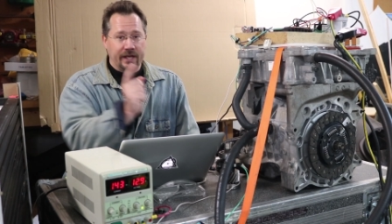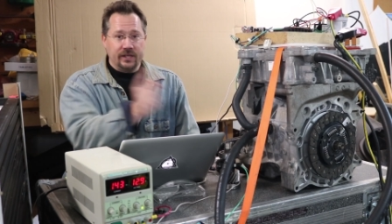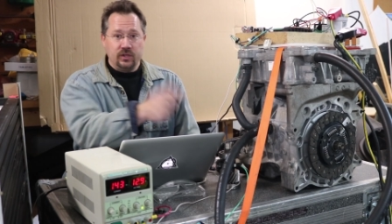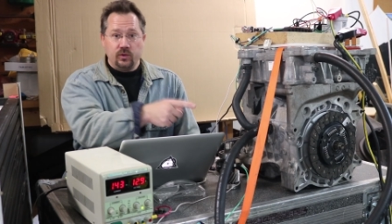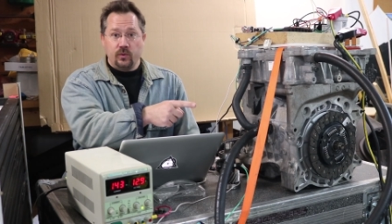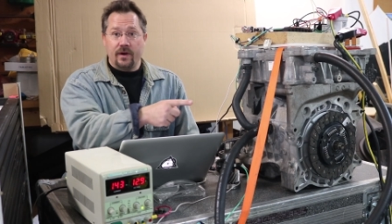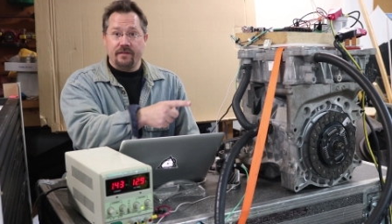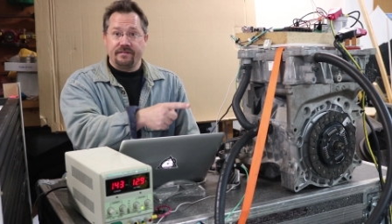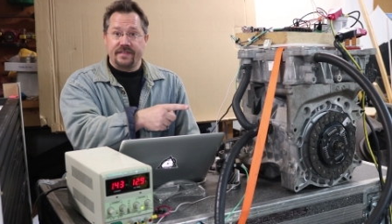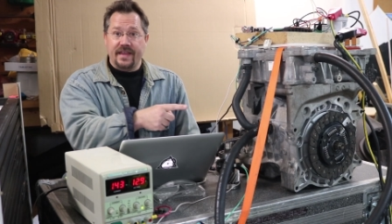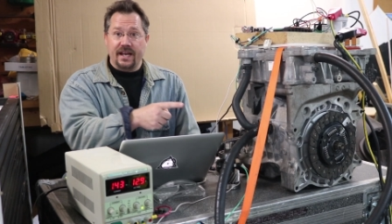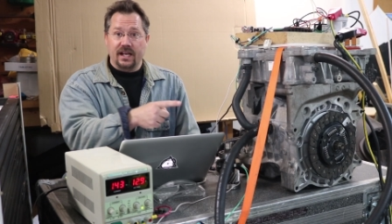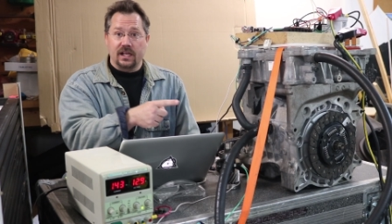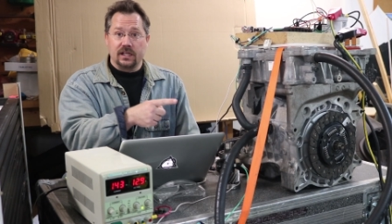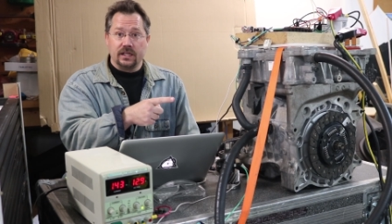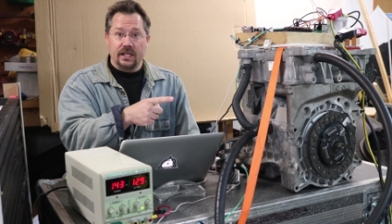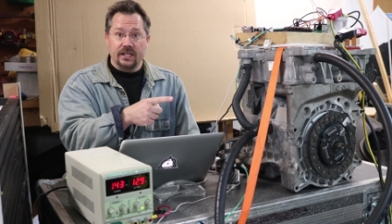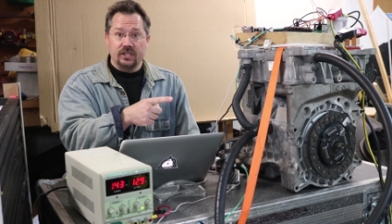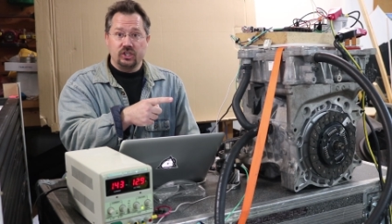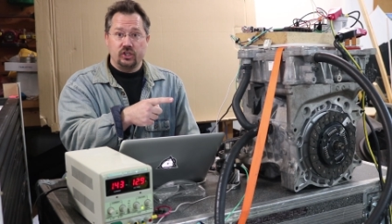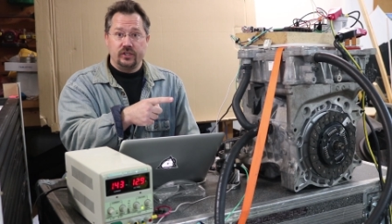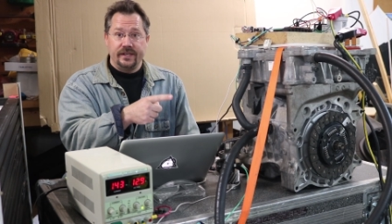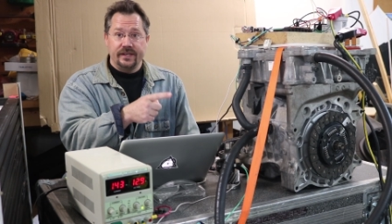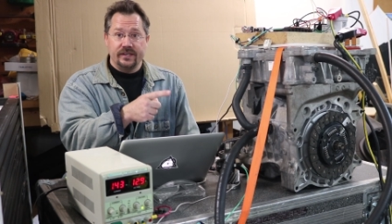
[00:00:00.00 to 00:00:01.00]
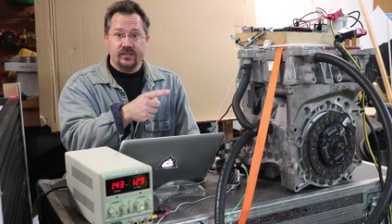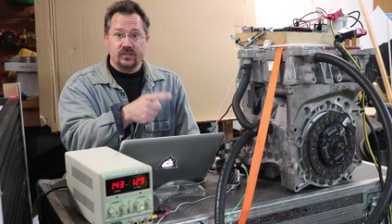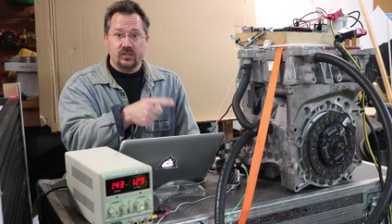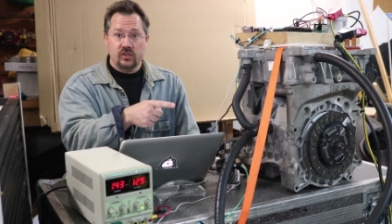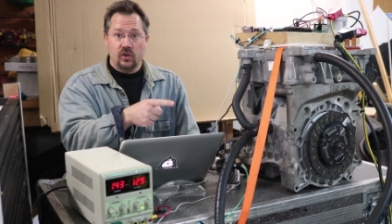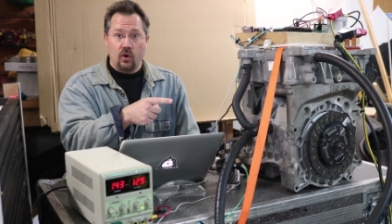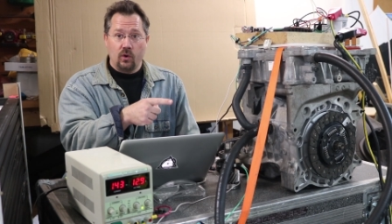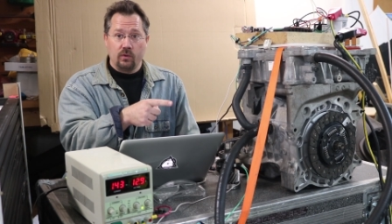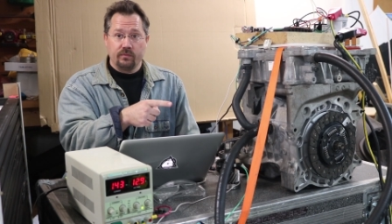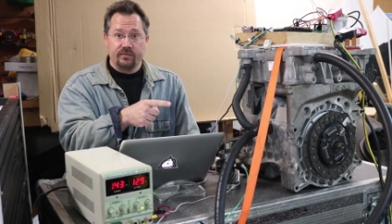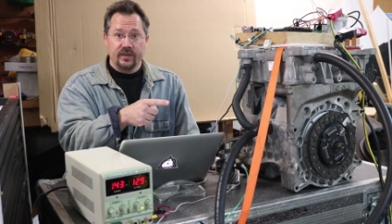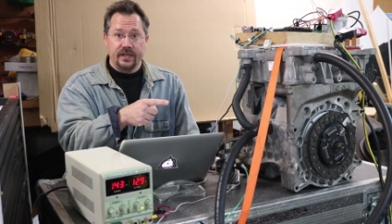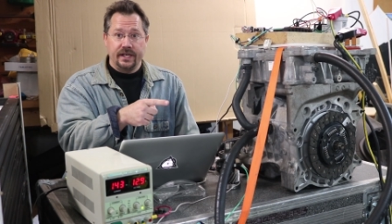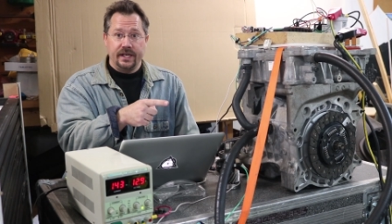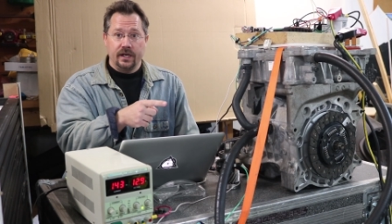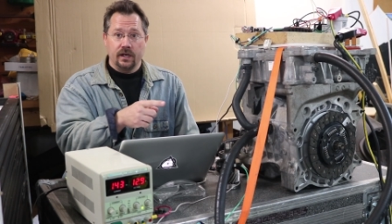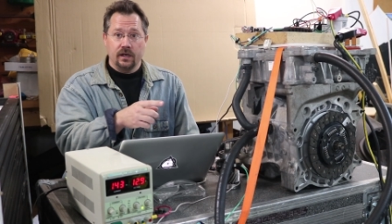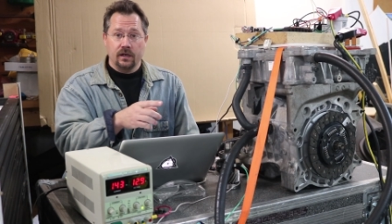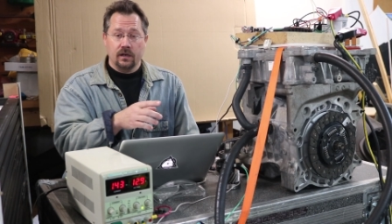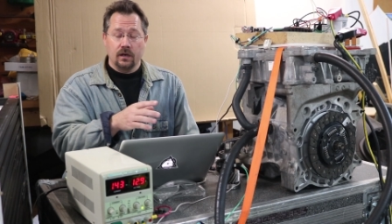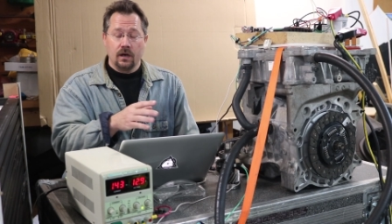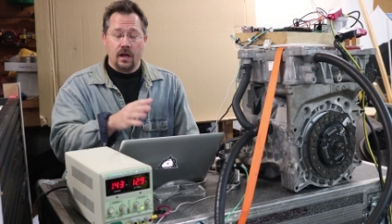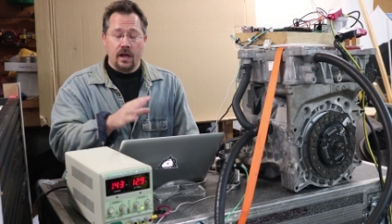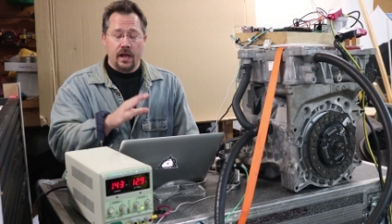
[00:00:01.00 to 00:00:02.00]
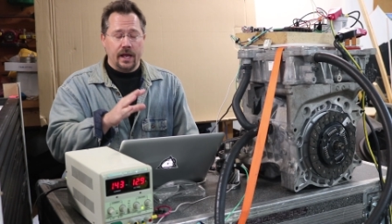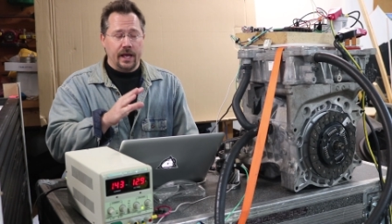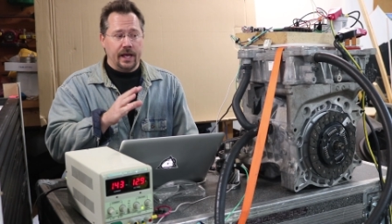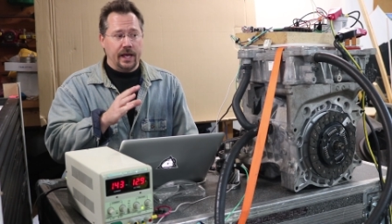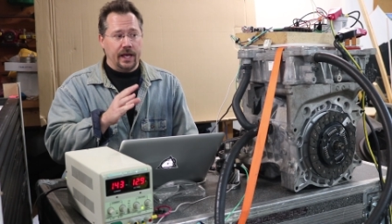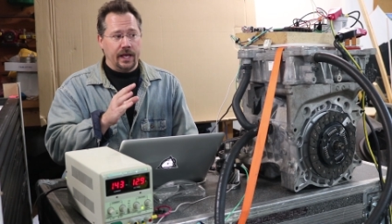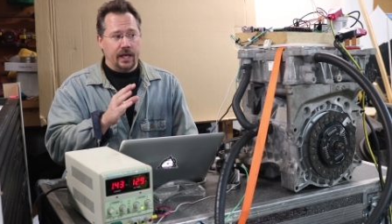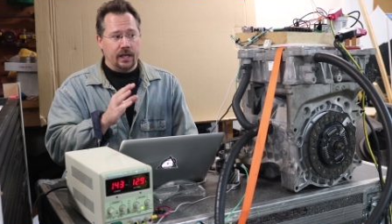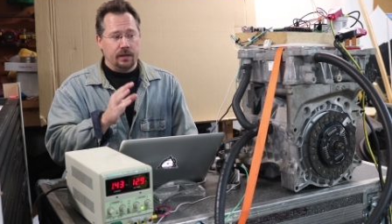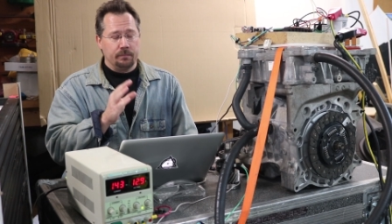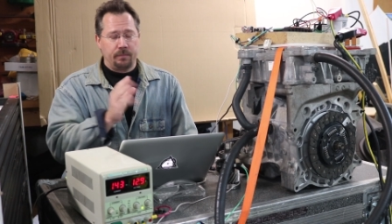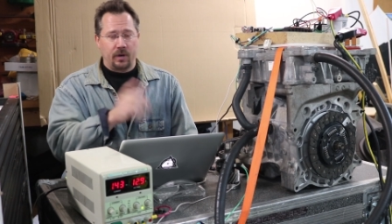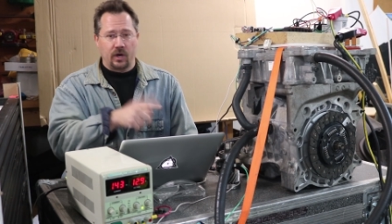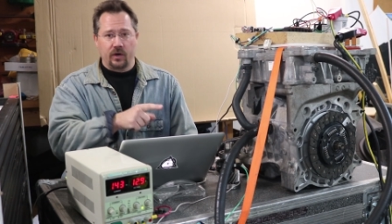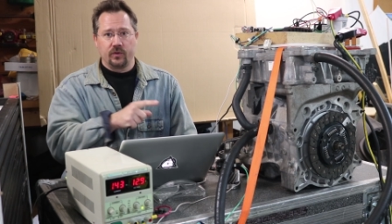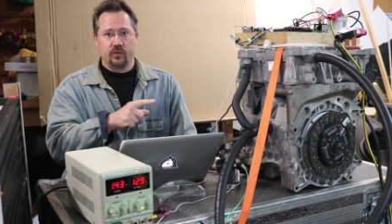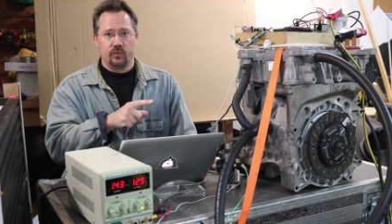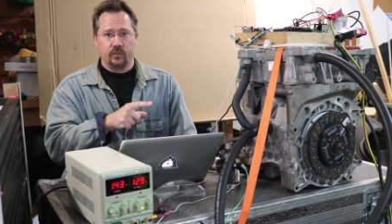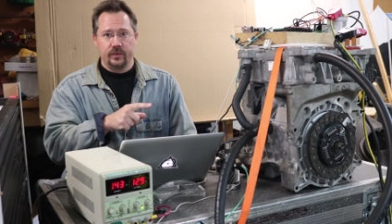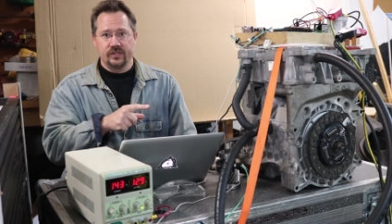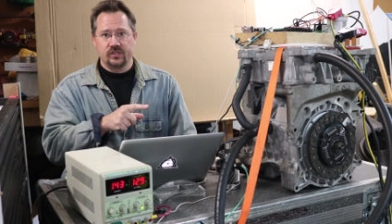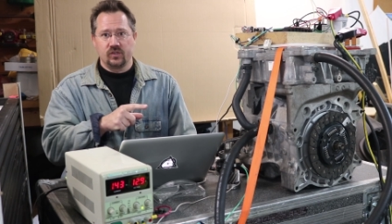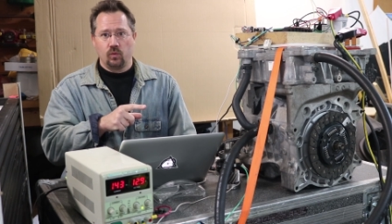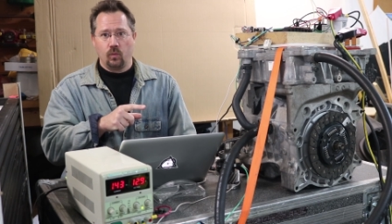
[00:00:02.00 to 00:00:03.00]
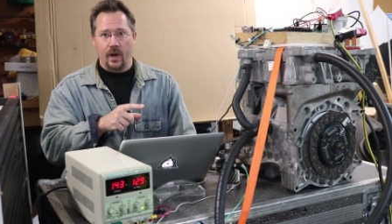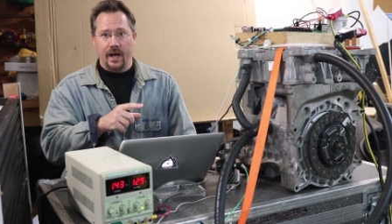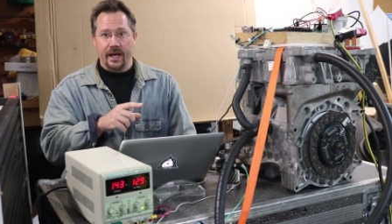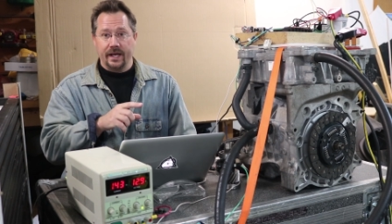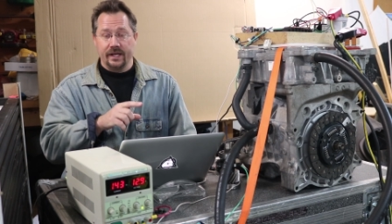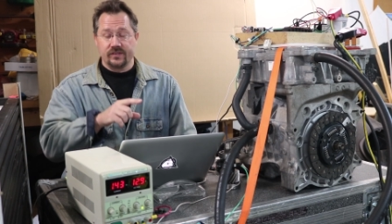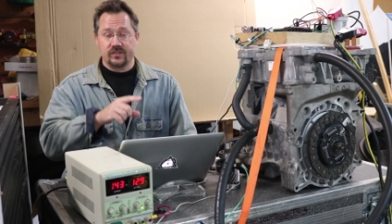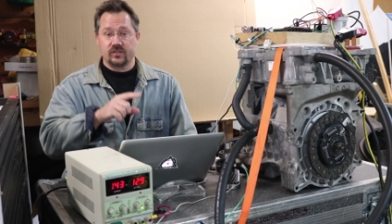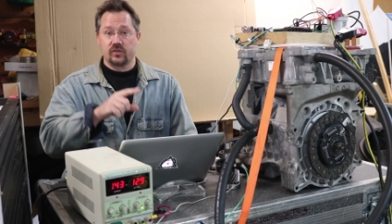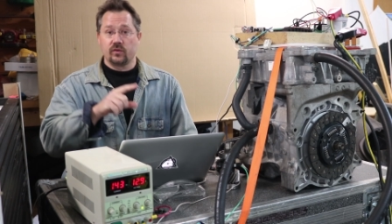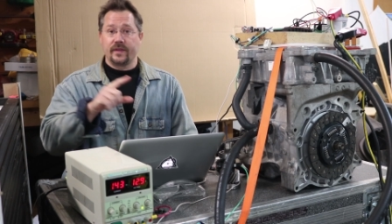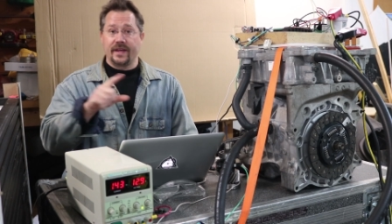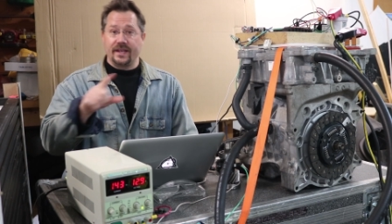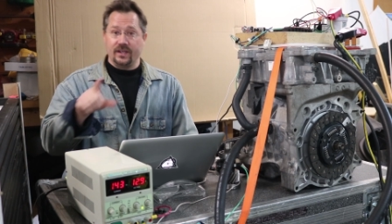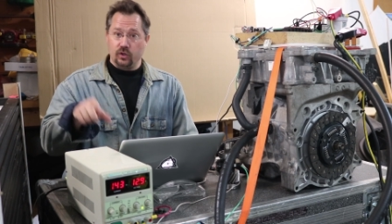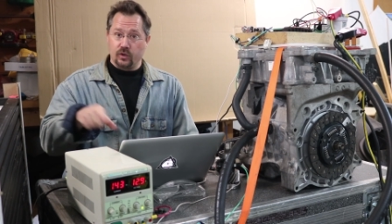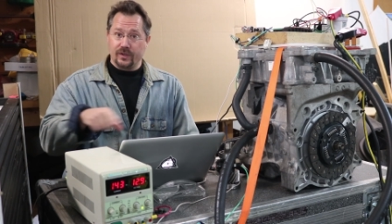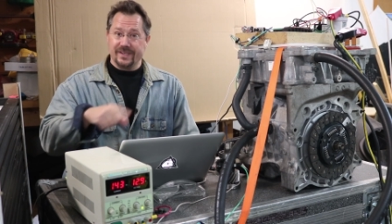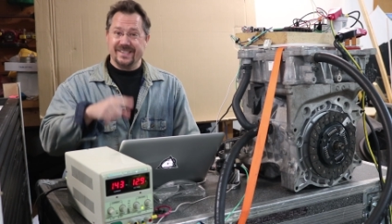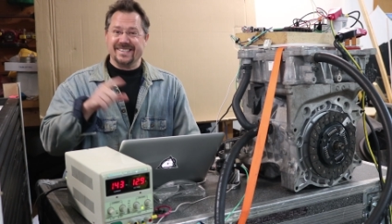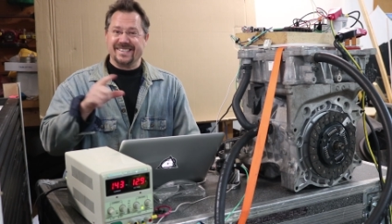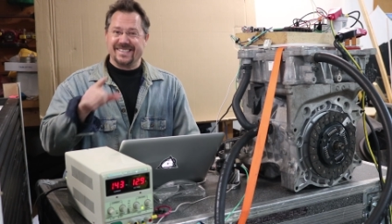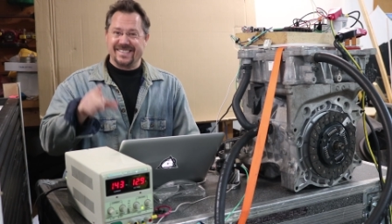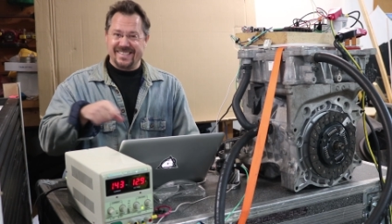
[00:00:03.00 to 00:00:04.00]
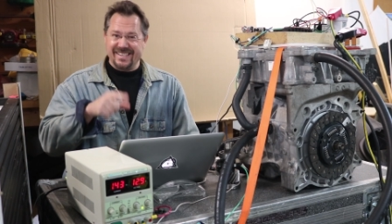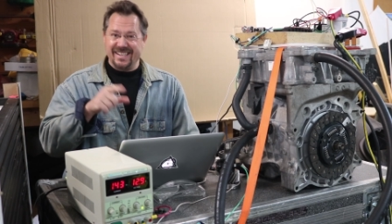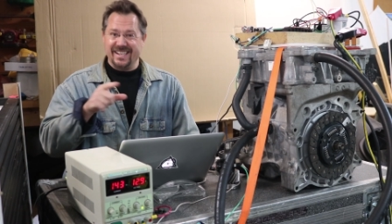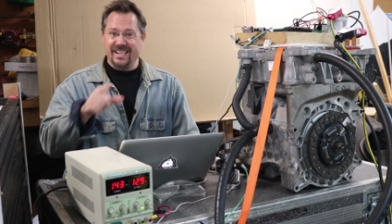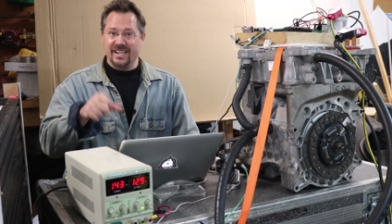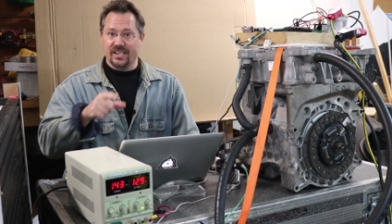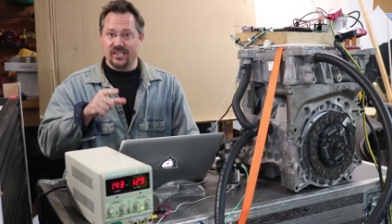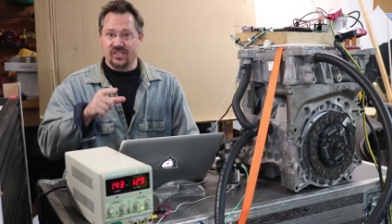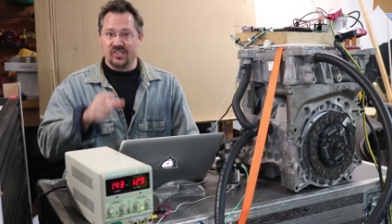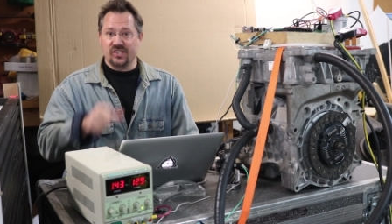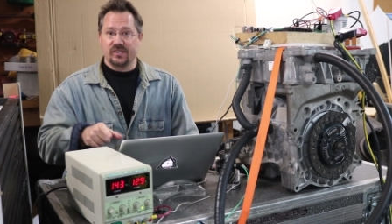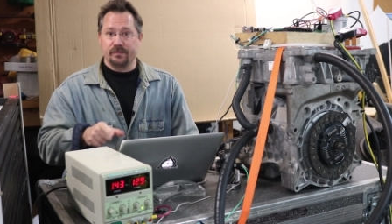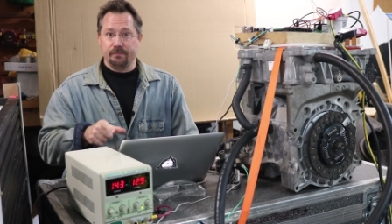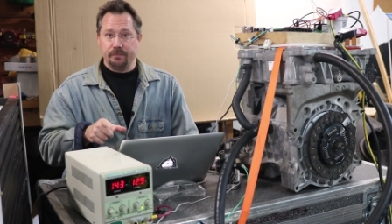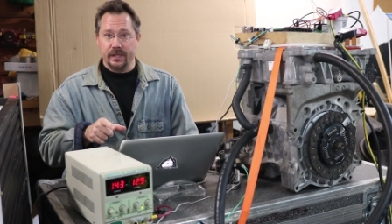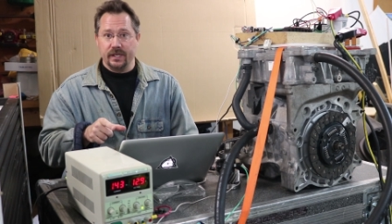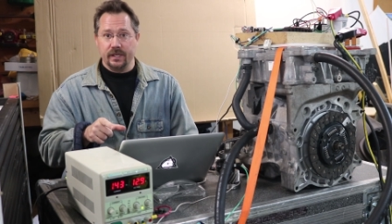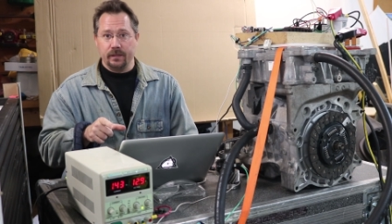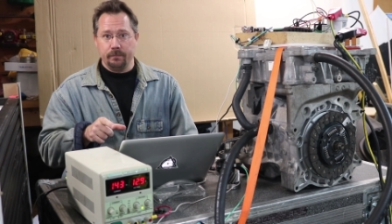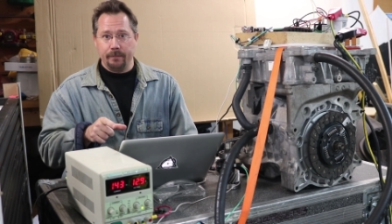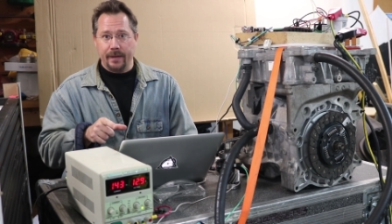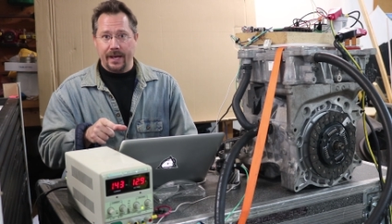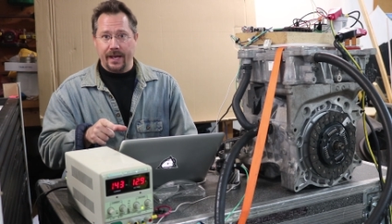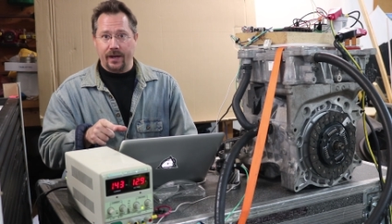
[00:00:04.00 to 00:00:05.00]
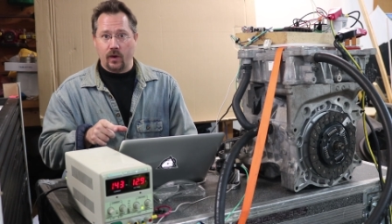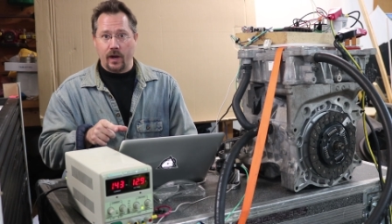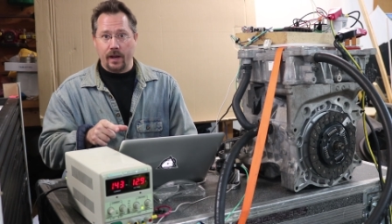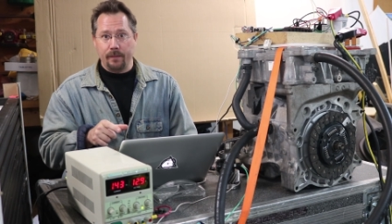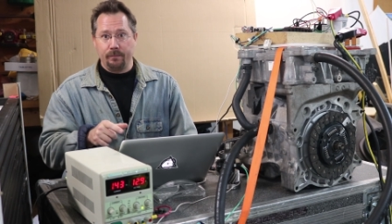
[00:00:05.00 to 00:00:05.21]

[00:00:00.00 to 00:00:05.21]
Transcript: I do have that clutch disc over here, and part of the reason why is so that you can see the spin better.